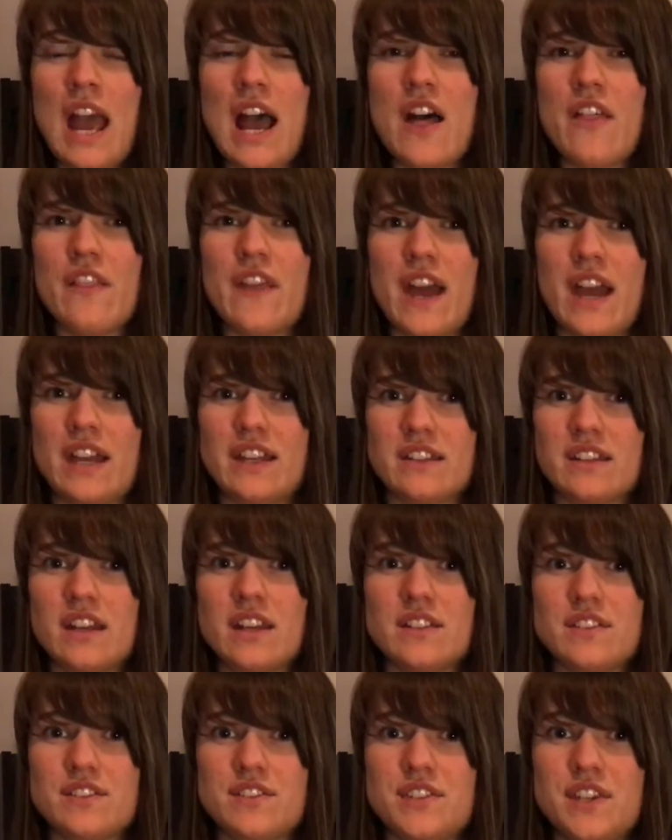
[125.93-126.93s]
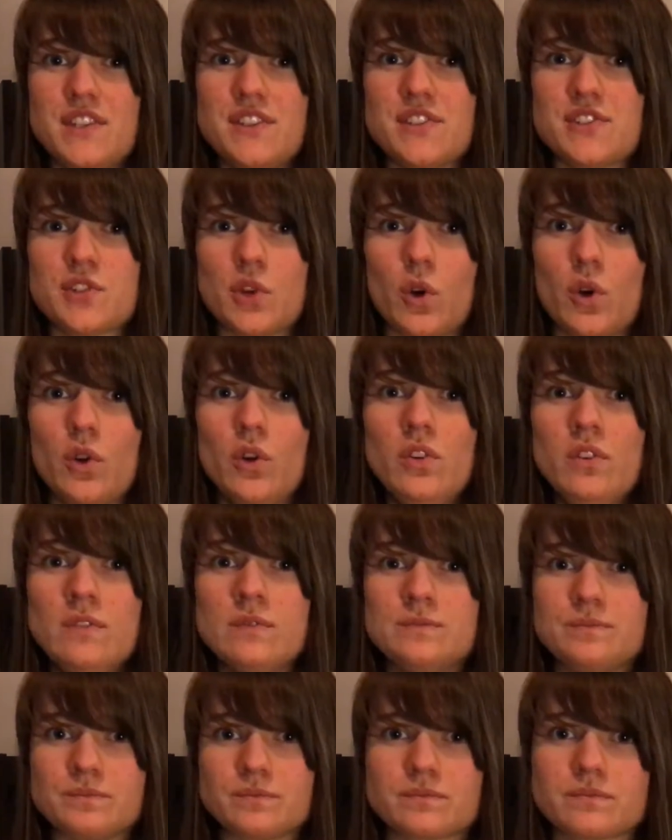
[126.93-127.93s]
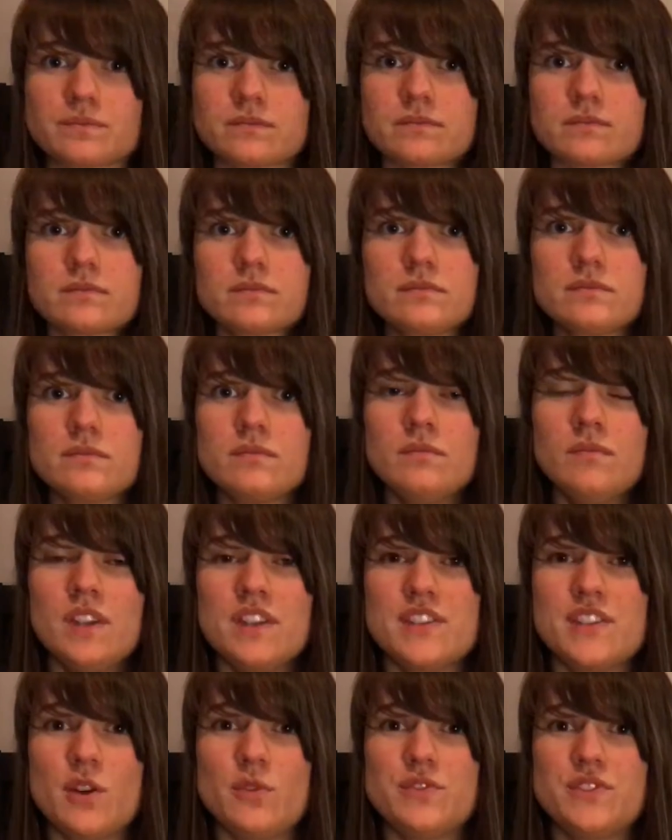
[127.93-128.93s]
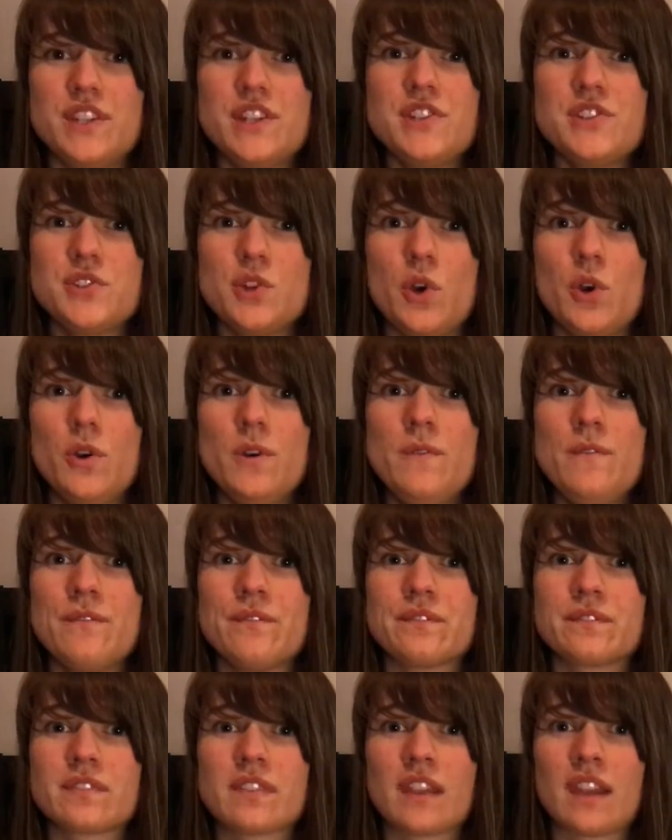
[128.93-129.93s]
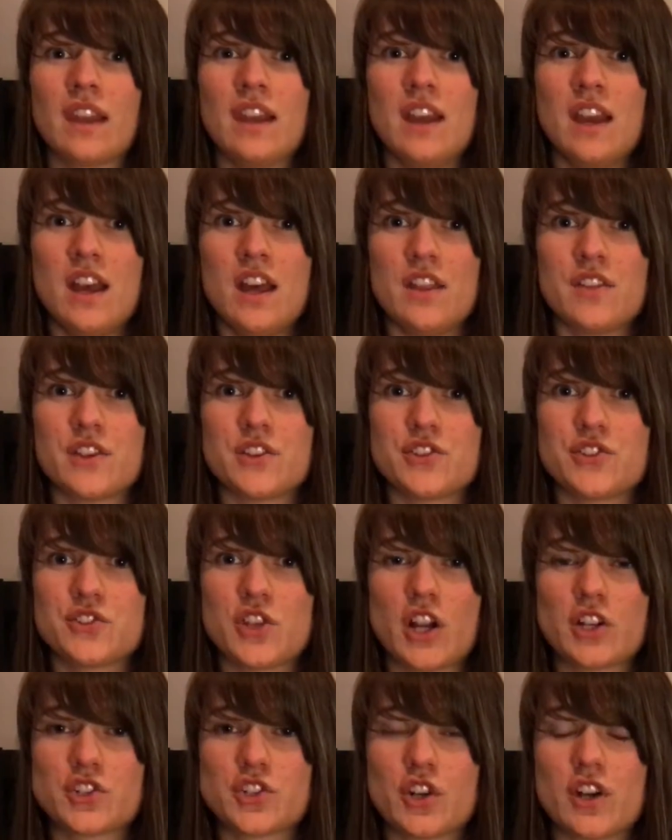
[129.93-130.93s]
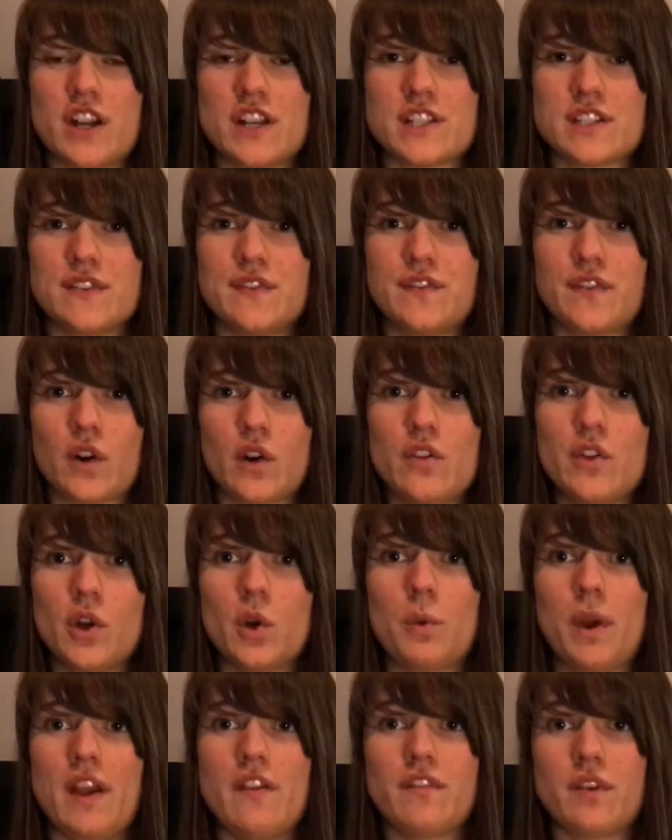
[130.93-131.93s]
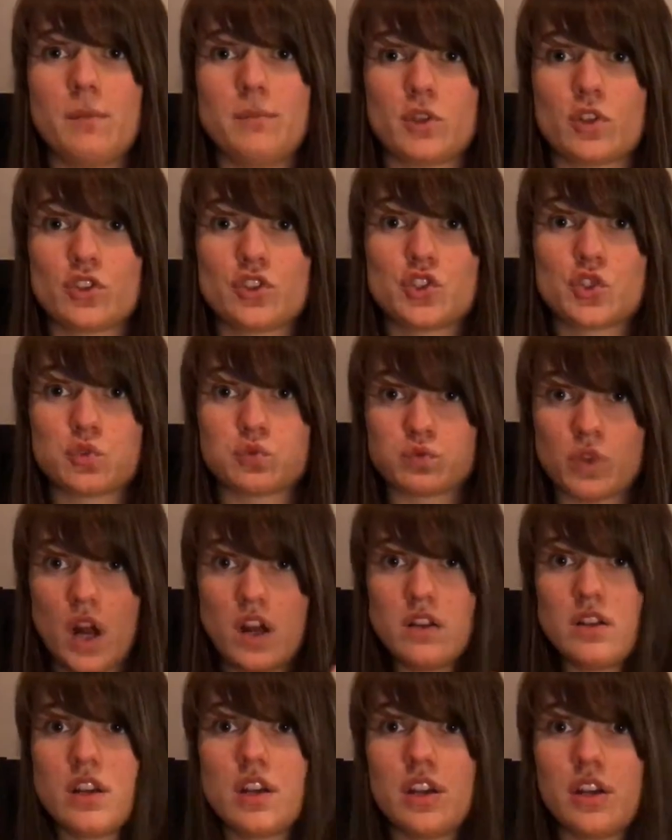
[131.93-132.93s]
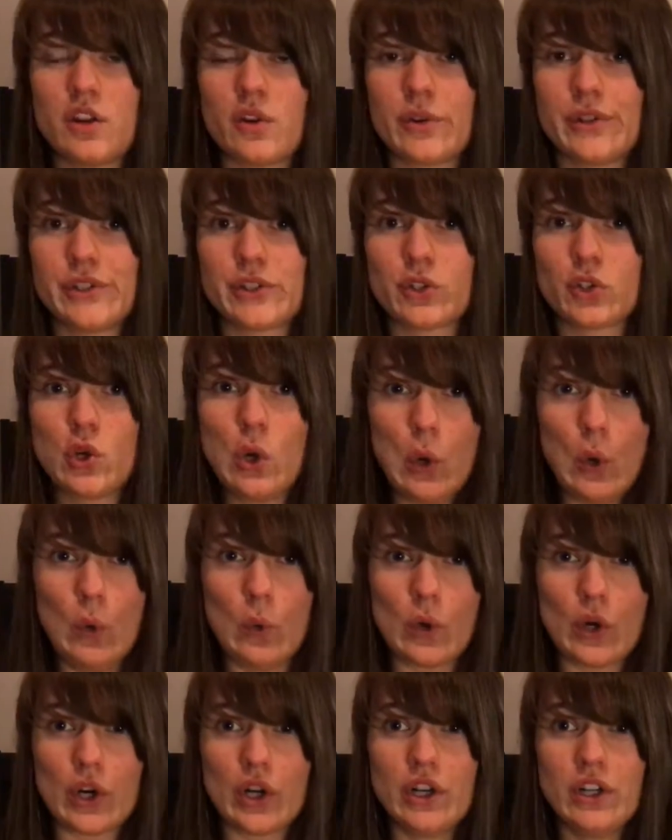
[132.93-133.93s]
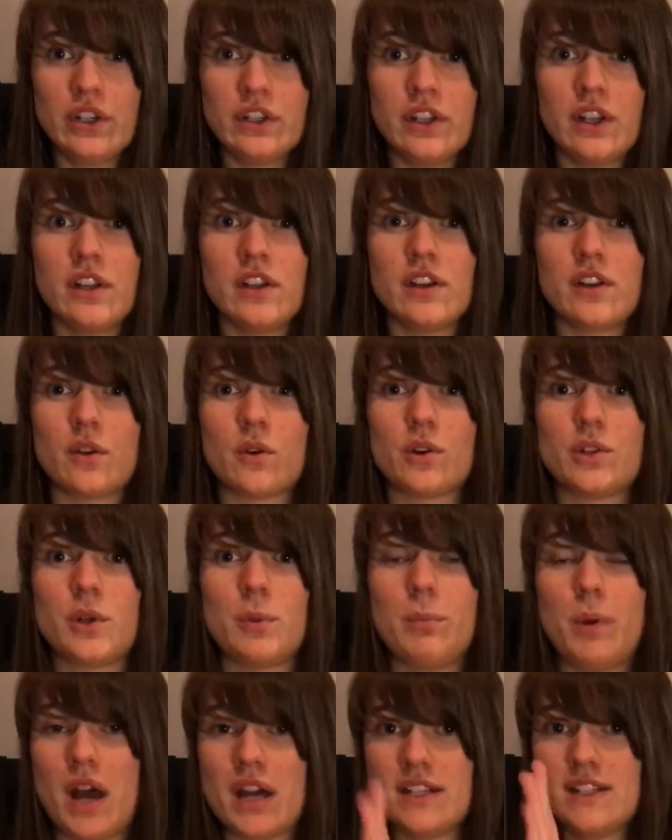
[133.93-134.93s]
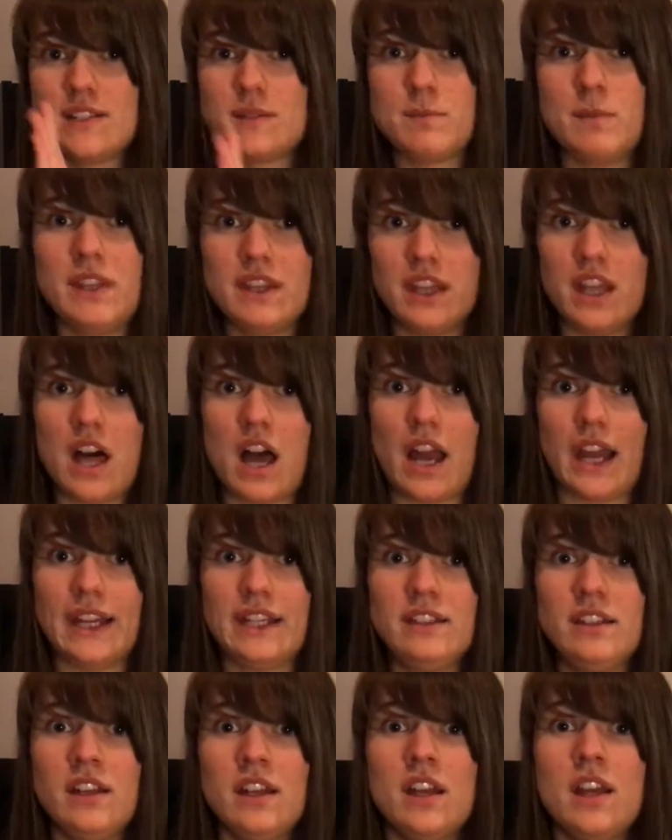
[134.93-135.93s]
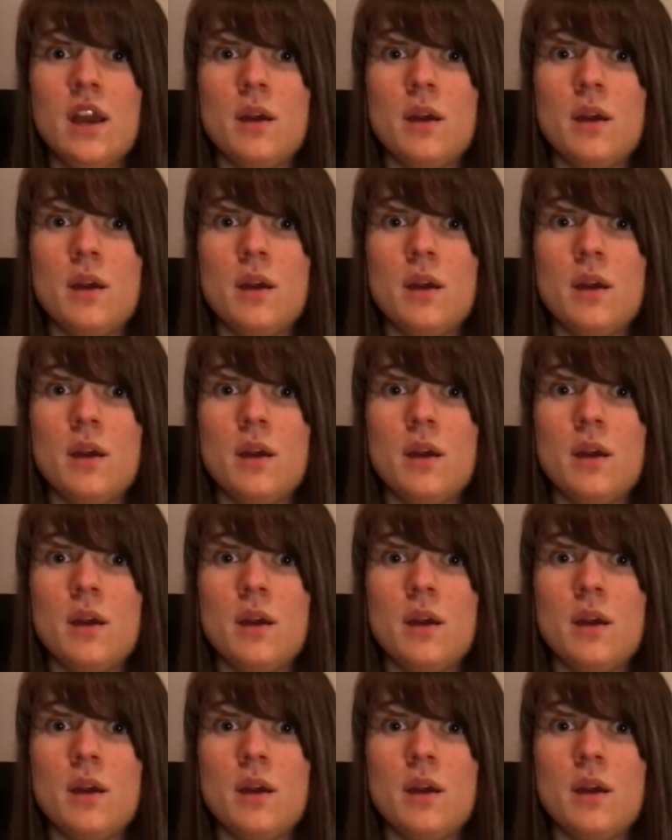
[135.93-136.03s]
And then distal. So distal, the structure is further away from your trunk or your core or your body's midline.